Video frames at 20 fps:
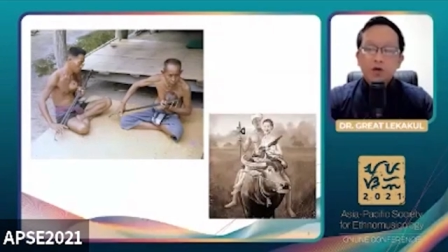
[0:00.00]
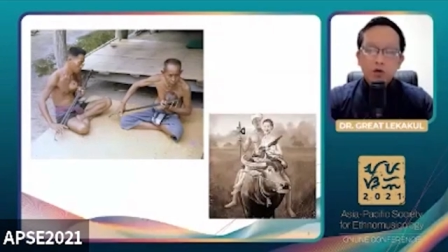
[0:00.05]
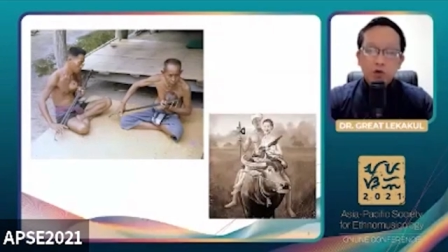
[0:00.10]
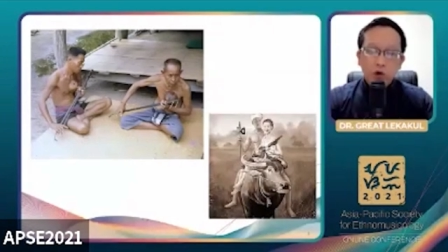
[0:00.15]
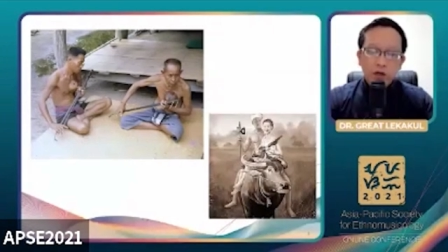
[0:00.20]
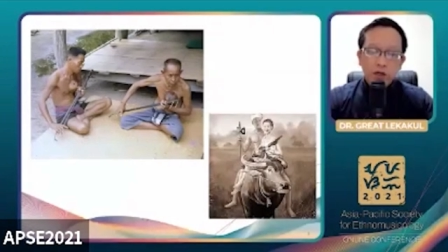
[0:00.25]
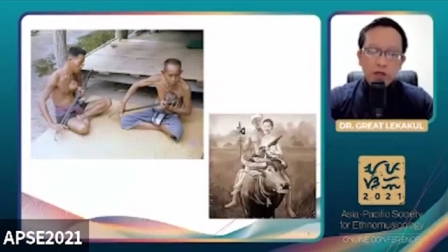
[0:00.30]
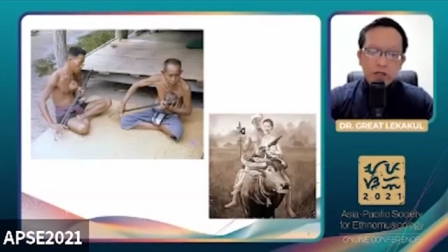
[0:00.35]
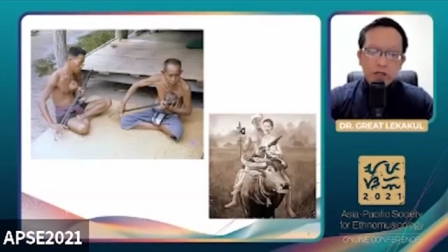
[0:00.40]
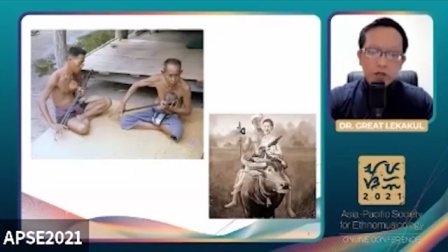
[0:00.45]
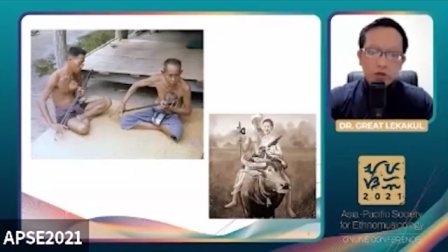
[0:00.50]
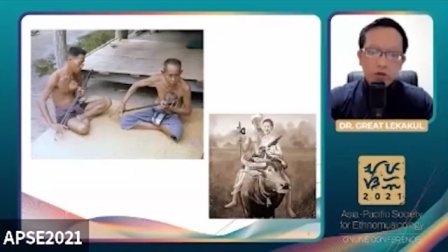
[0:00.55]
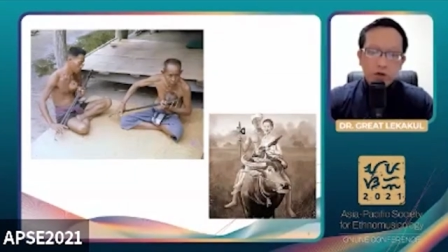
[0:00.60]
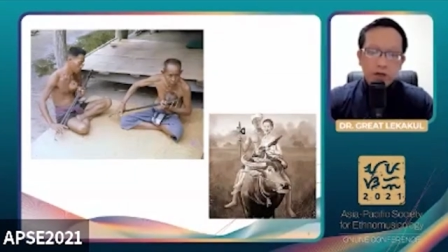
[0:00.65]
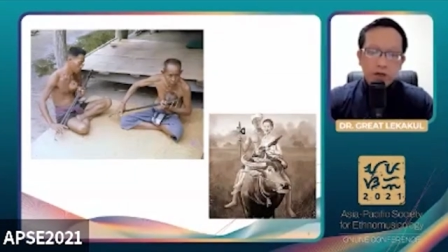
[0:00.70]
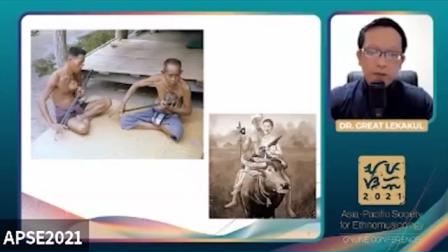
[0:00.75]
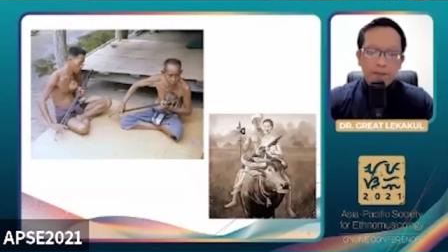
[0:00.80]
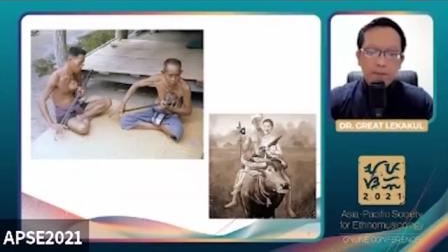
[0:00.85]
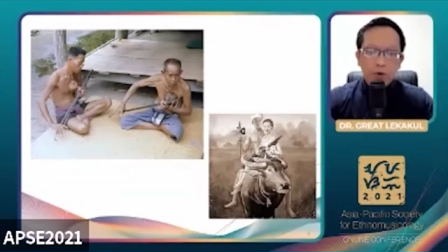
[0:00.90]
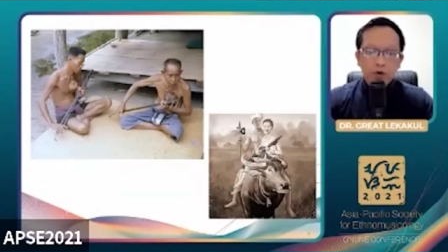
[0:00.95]

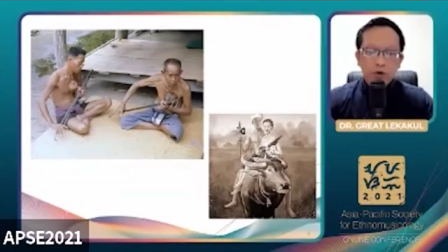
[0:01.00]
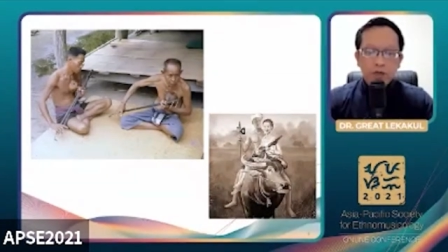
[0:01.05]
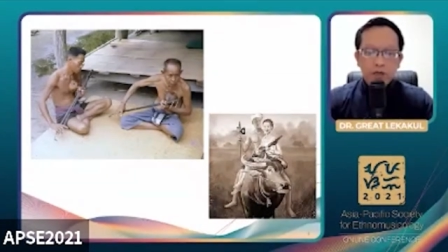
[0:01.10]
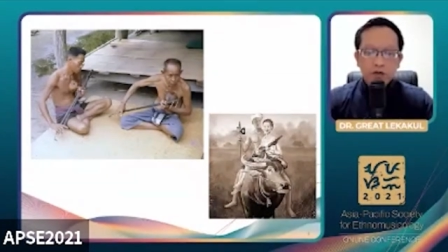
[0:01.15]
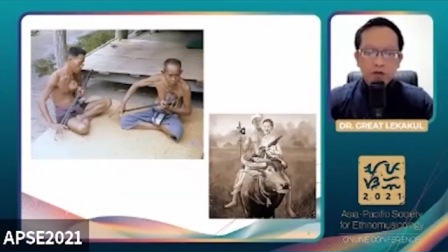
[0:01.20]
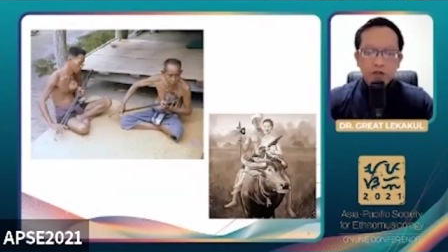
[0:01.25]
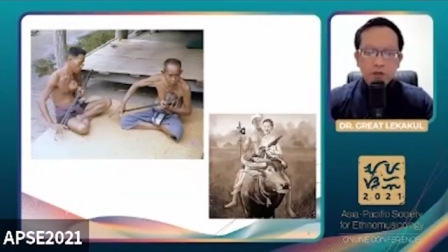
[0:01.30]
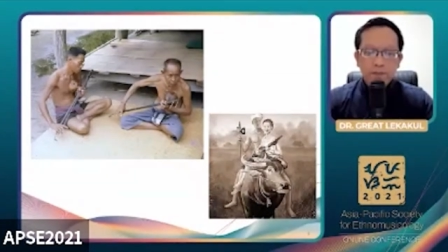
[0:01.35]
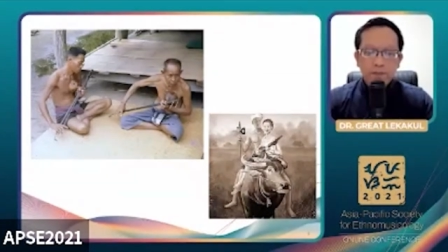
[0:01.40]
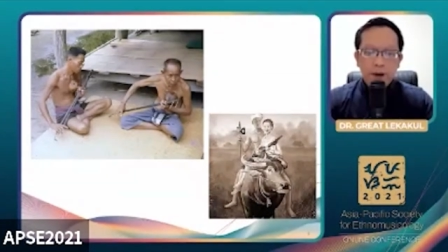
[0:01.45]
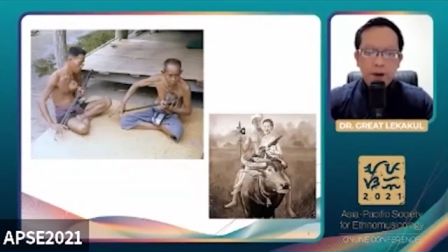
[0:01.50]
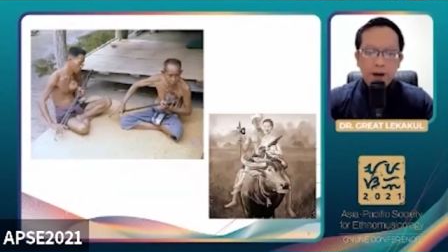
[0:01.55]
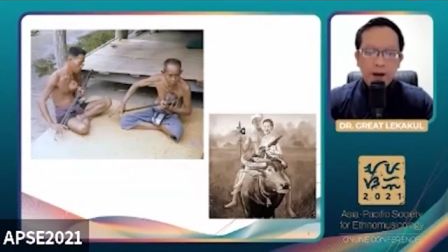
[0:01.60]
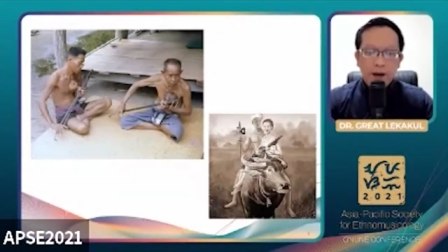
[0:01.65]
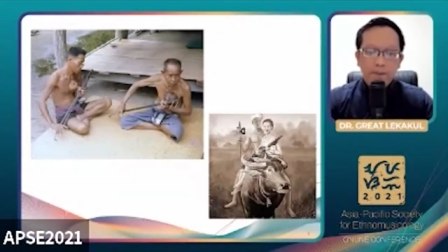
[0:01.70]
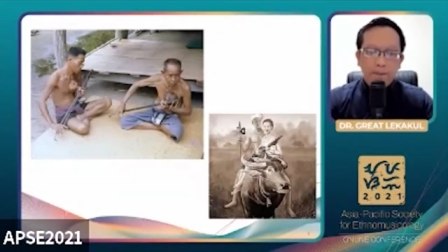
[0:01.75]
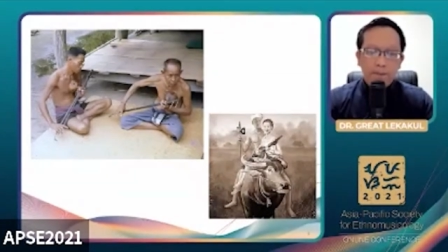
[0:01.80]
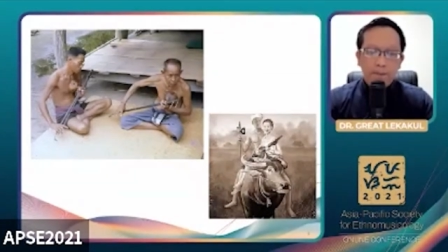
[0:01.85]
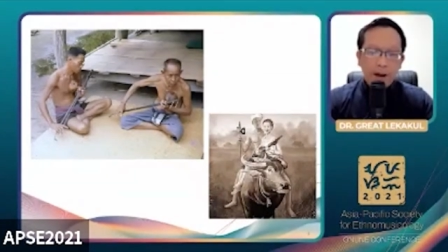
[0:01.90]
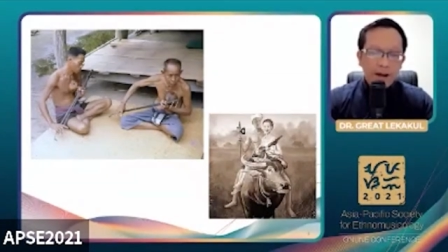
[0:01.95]
traditionally produced
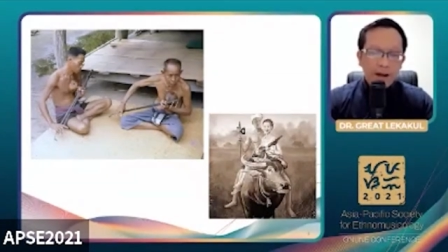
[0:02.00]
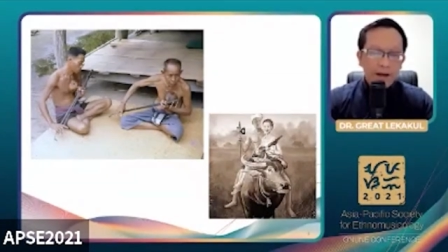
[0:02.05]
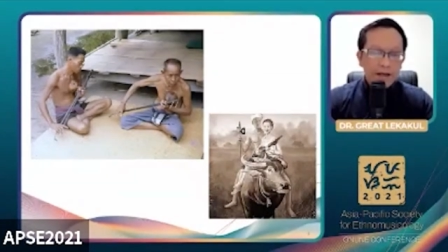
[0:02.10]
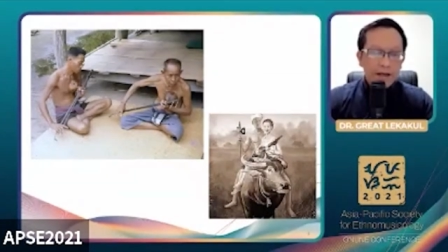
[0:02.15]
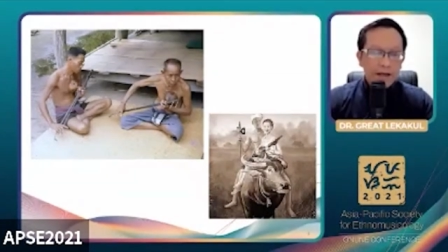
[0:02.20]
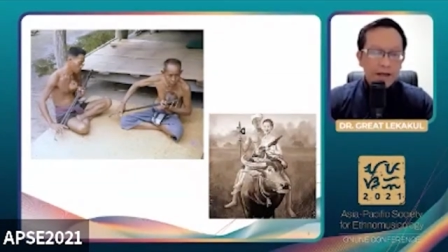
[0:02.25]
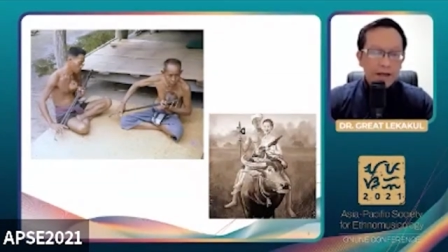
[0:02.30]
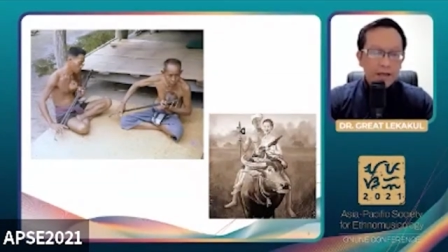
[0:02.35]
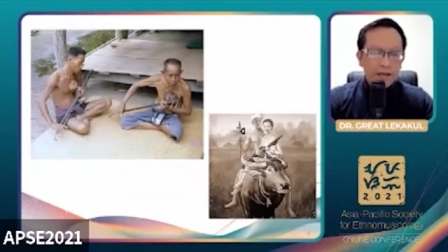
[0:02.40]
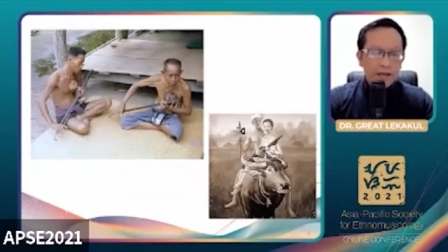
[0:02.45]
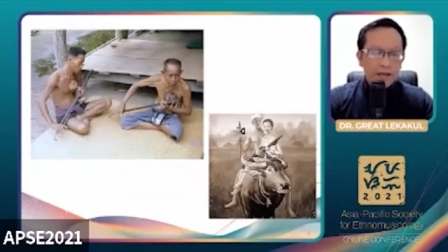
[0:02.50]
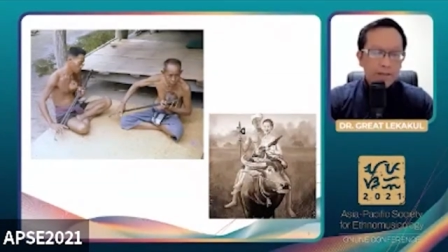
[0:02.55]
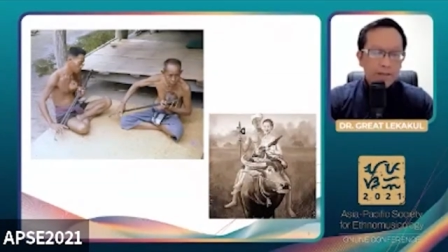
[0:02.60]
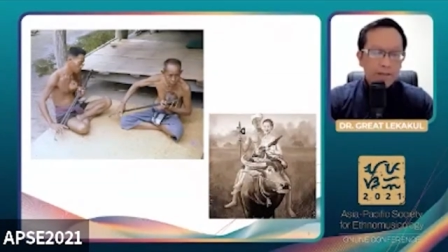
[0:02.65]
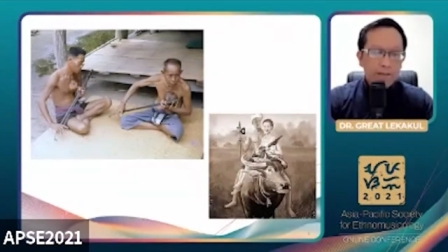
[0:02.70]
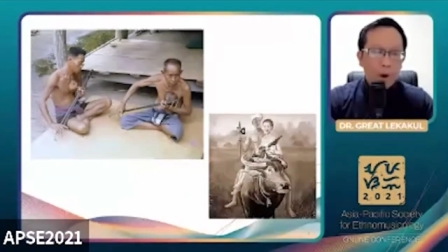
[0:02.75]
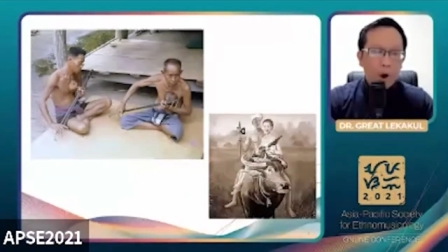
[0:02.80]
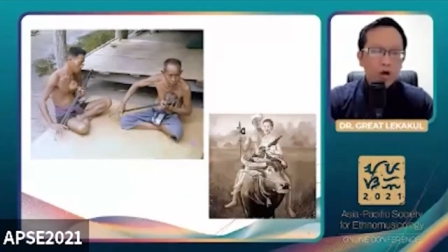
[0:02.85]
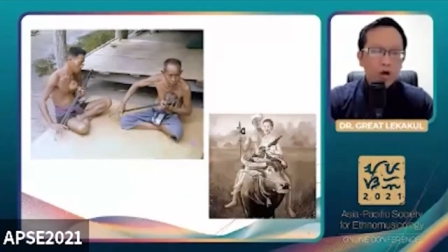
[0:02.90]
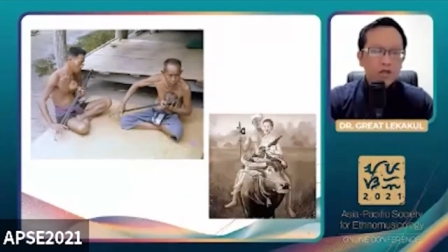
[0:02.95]
by plucking the
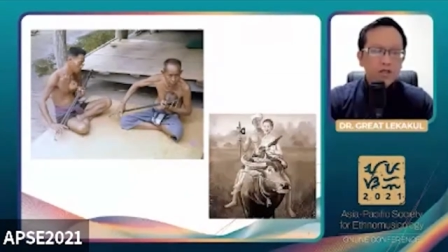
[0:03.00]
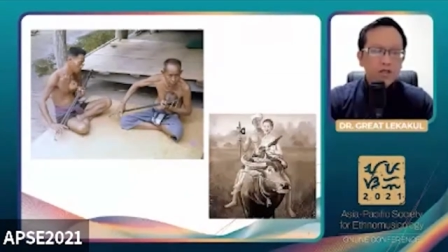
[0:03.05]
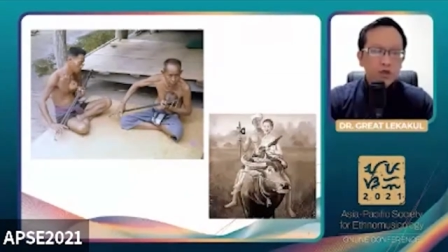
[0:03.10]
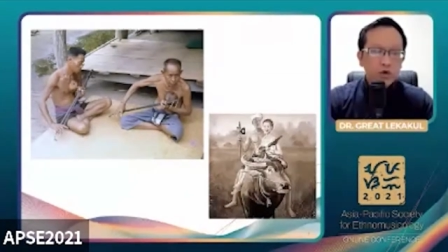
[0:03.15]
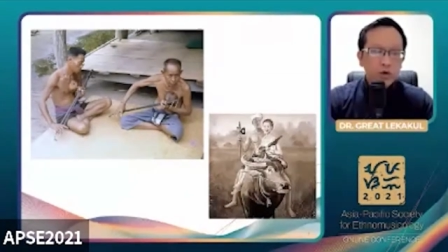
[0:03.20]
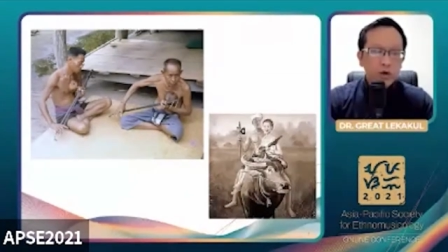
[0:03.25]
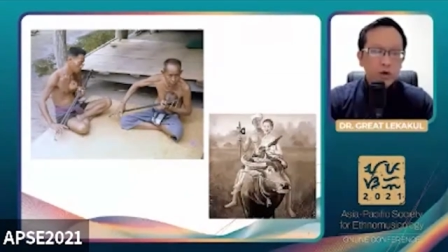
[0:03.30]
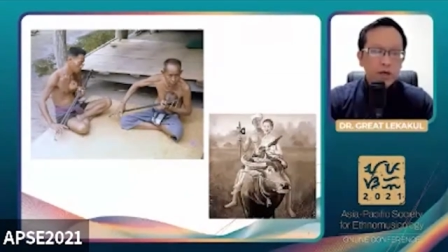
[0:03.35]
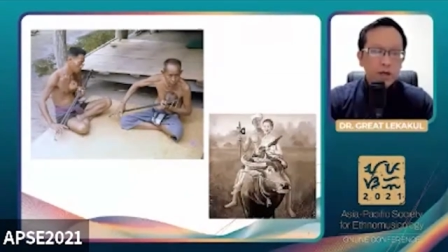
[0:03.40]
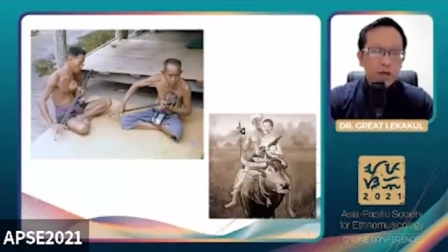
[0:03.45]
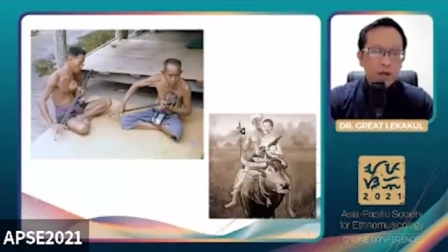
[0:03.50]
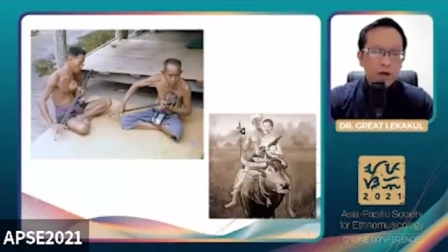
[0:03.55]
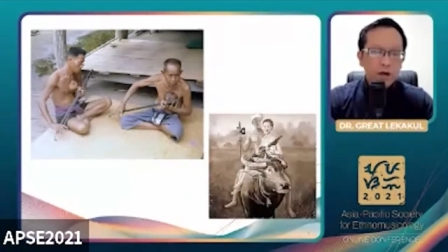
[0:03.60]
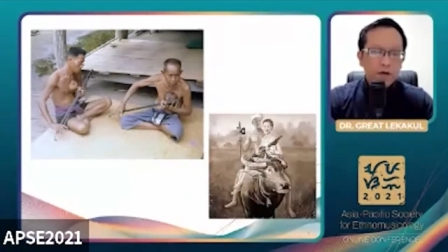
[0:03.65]
box string